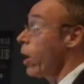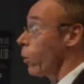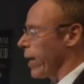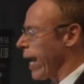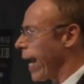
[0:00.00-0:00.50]

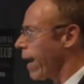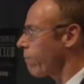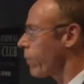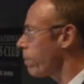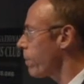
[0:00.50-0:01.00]
We
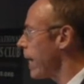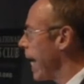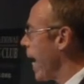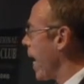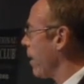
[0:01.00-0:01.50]
have them,
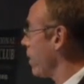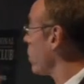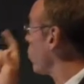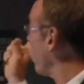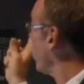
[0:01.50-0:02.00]
and
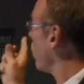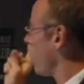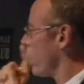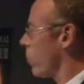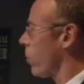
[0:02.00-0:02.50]
this film
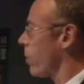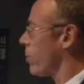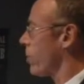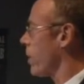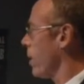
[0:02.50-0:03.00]
that you're going to
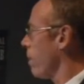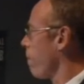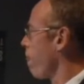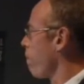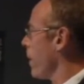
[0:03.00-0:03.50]
see,
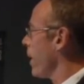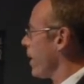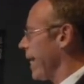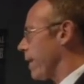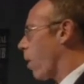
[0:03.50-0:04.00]

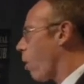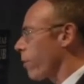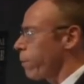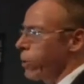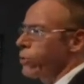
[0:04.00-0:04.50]
all
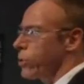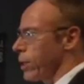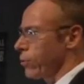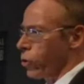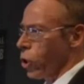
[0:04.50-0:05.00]
the
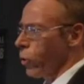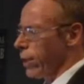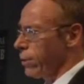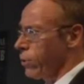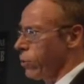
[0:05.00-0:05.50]
proceeds are
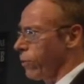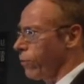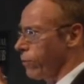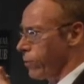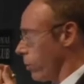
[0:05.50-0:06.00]
going to
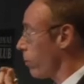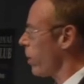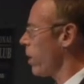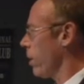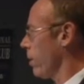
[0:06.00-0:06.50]
a
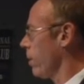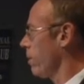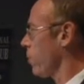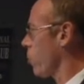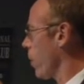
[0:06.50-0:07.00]
fund
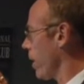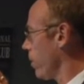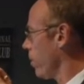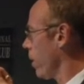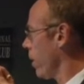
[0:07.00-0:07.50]
to create
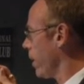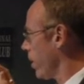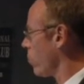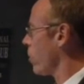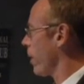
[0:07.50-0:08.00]
an
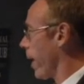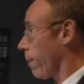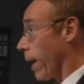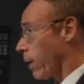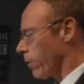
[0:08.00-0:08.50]
energy
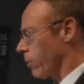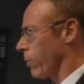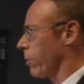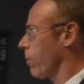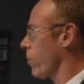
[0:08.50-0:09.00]
lab out near the
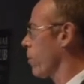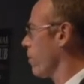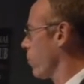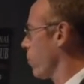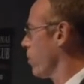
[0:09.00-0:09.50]
University of
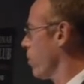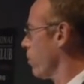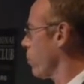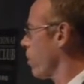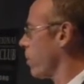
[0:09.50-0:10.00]
Virginia in
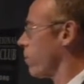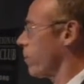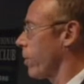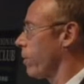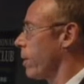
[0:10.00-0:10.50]

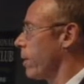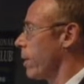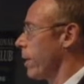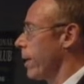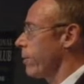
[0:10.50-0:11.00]
Charlottesville,
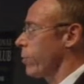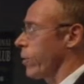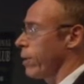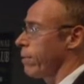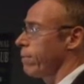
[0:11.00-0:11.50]
so
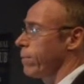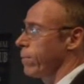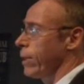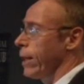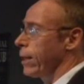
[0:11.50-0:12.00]
that
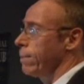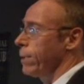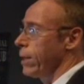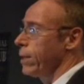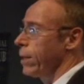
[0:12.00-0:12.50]
it can
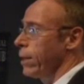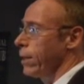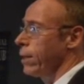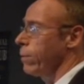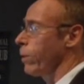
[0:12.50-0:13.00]
be
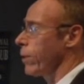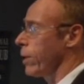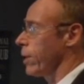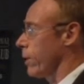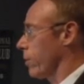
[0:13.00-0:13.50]
done
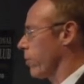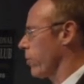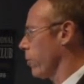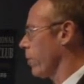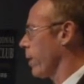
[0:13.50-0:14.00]
within a year or
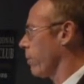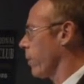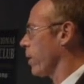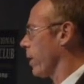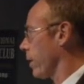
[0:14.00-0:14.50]
two if
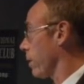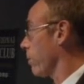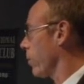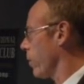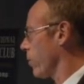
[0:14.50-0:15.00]
we can get the
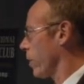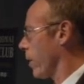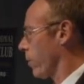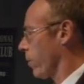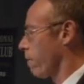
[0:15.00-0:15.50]
funds
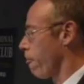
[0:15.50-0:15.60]
together.